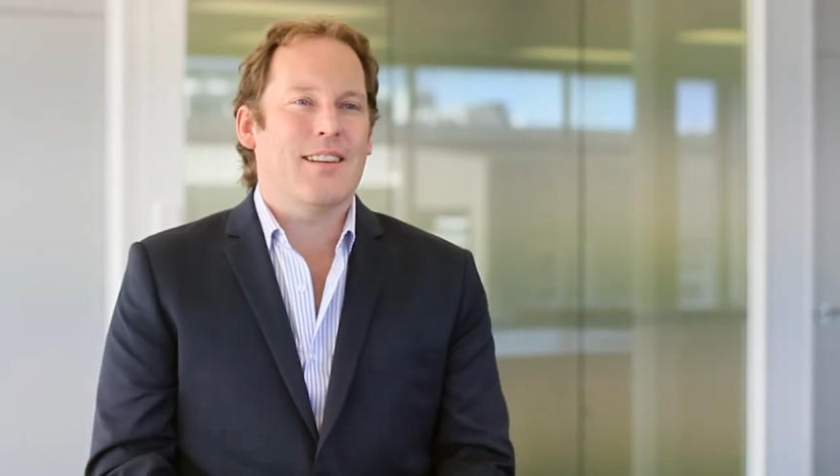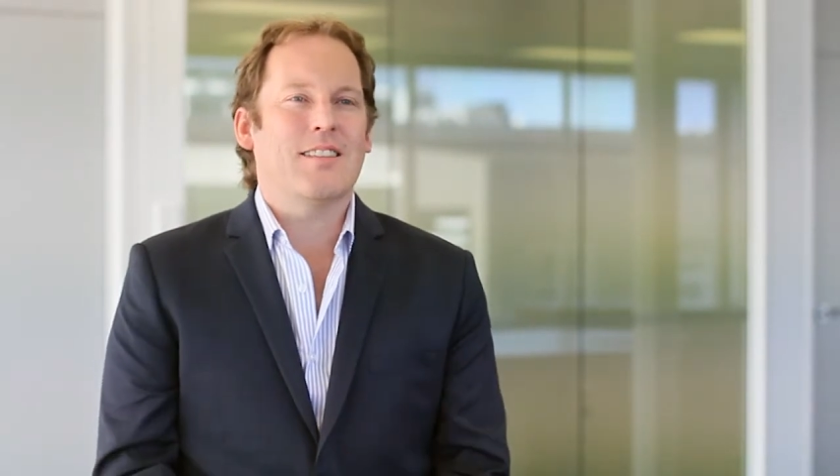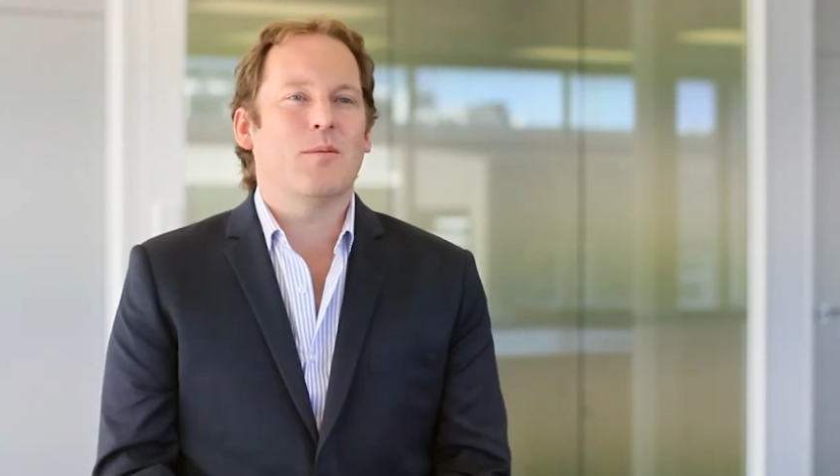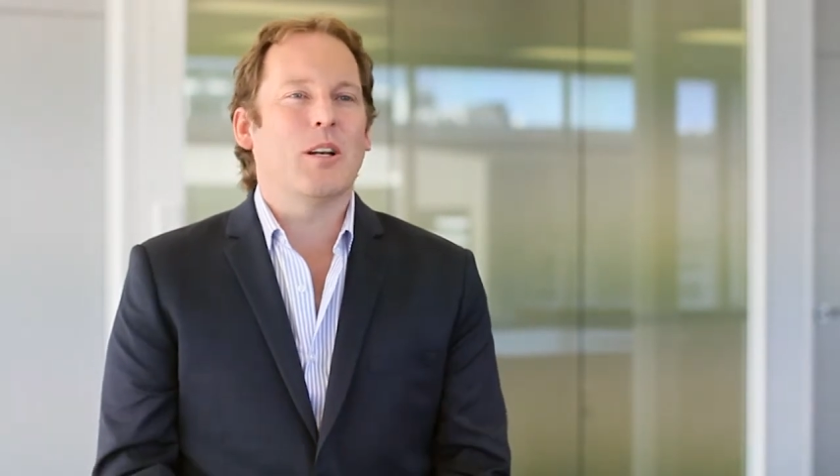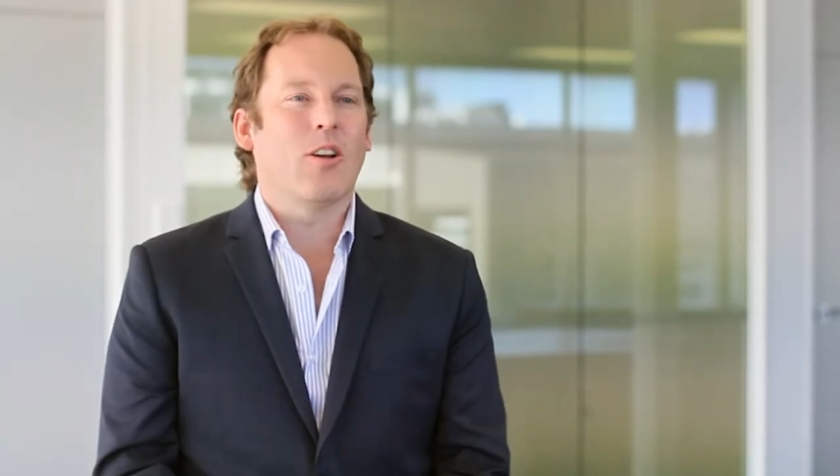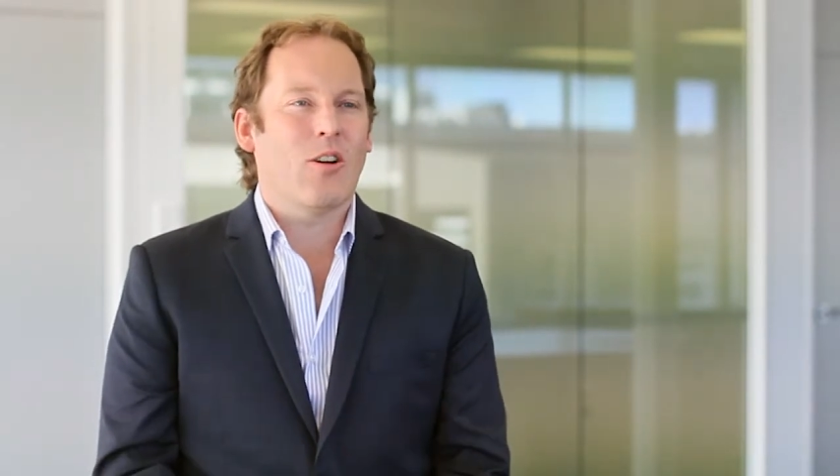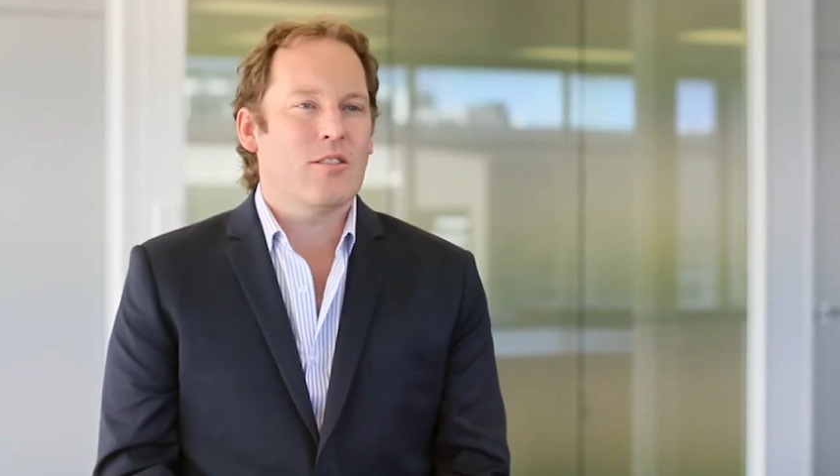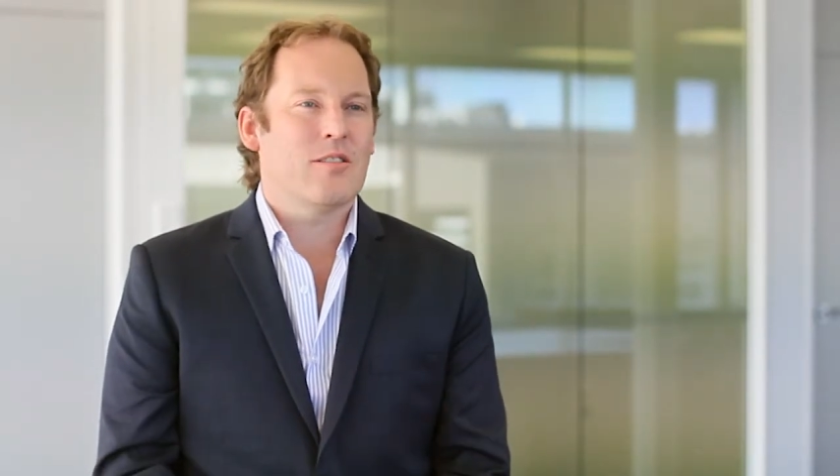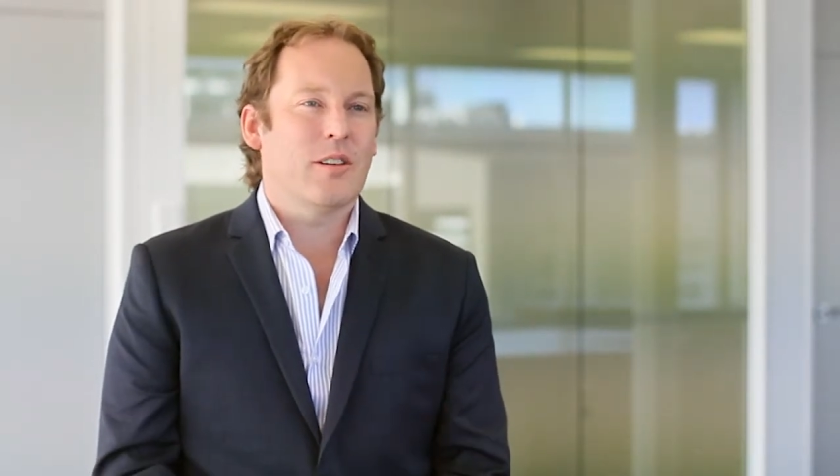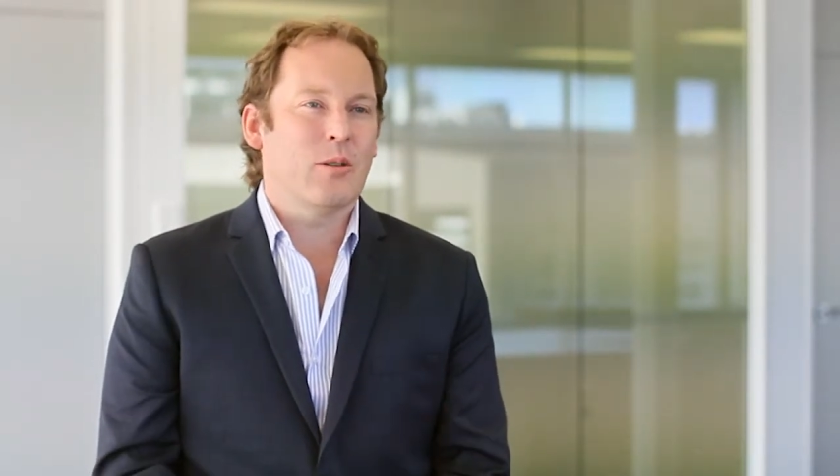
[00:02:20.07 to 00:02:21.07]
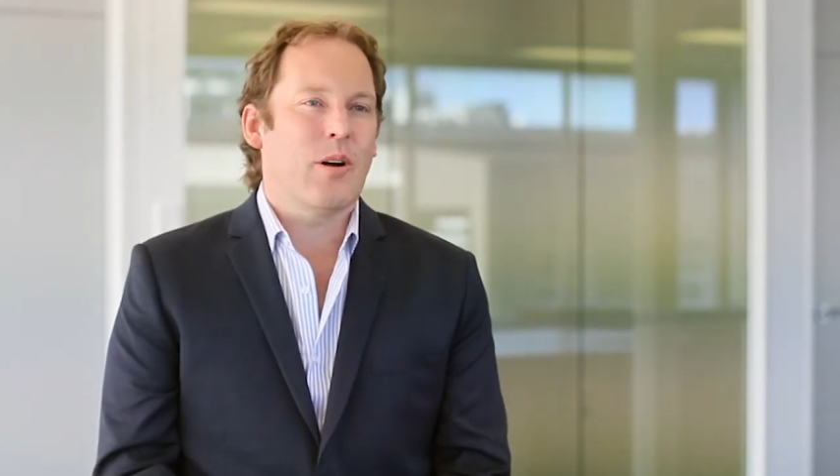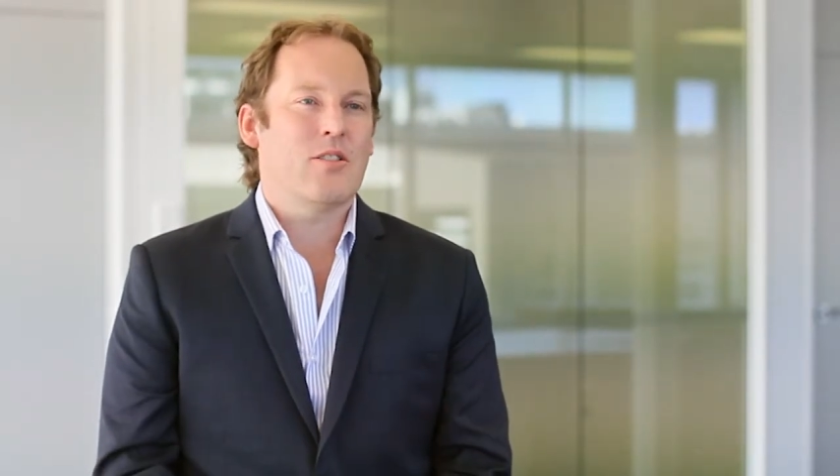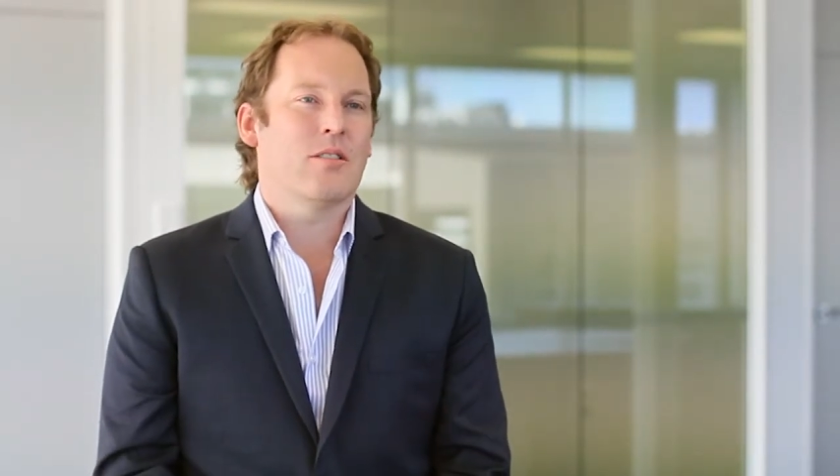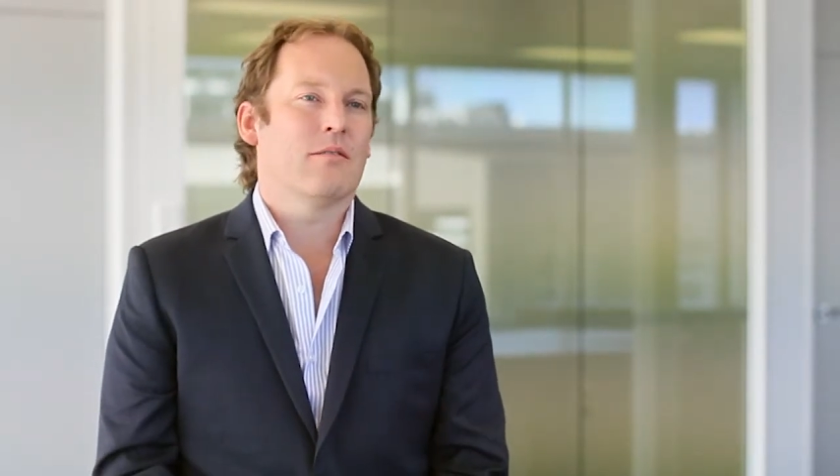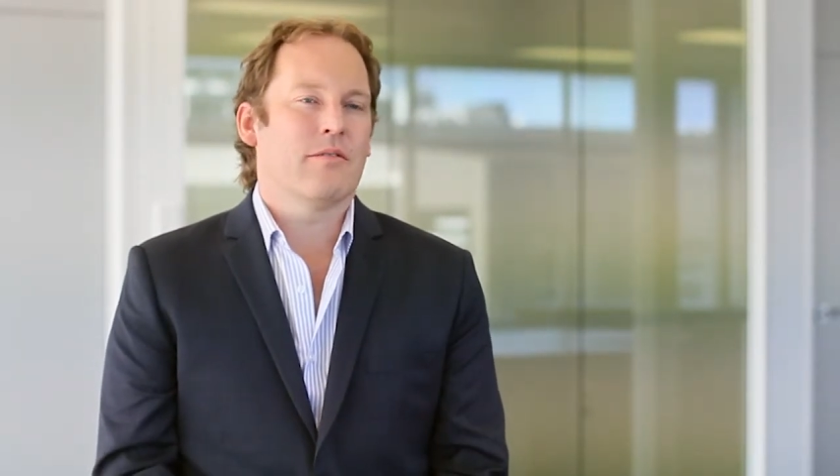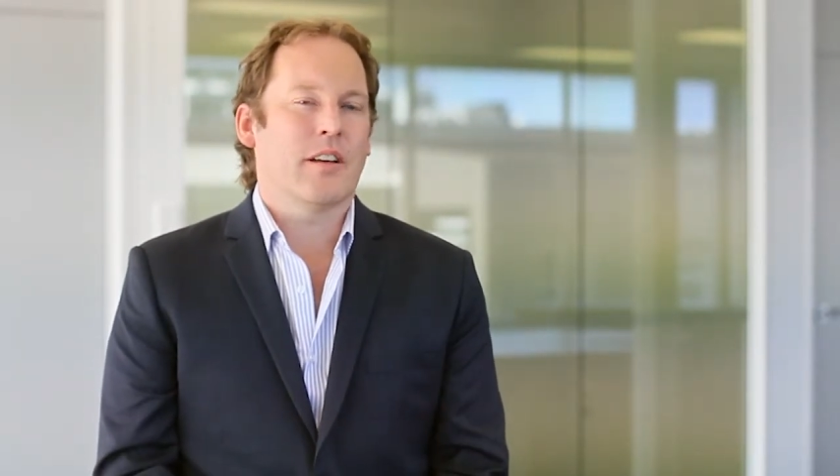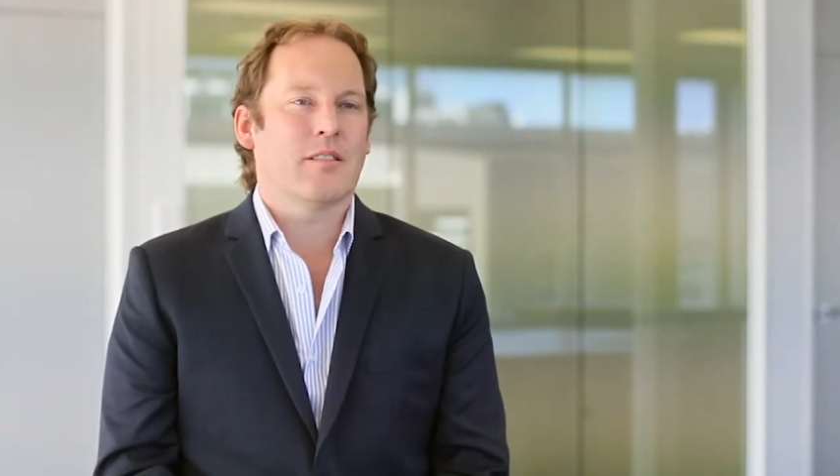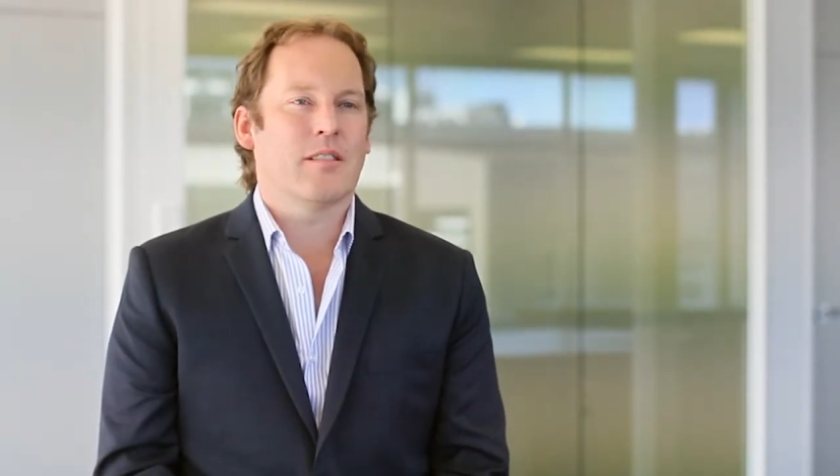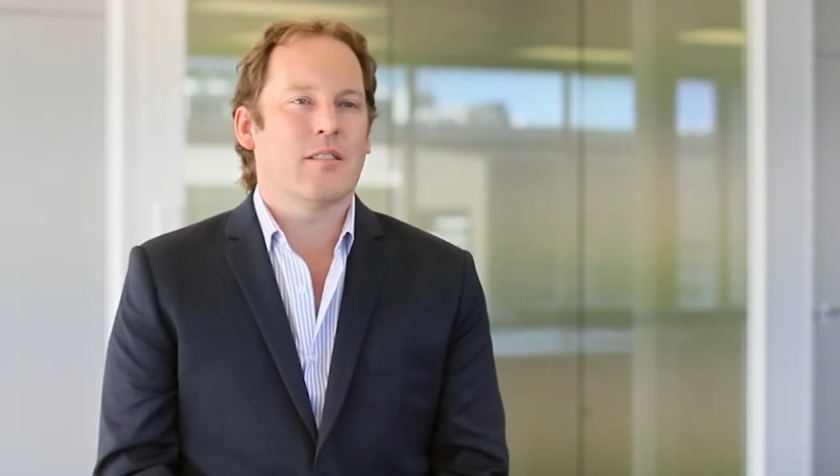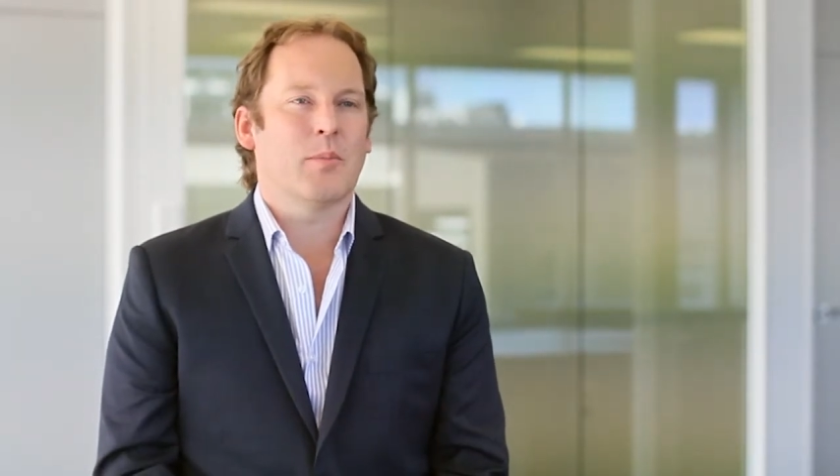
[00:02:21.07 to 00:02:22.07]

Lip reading: there needs to be lots of iteration and fixes